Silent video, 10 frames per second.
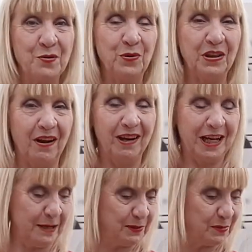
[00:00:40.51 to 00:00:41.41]
with our
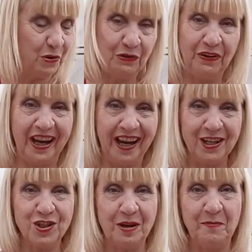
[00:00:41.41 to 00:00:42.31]
hips moving
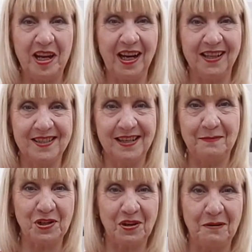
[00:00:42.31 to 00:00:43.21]
and shimmying at the same
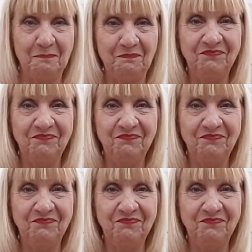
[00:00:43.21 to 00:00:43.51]
time.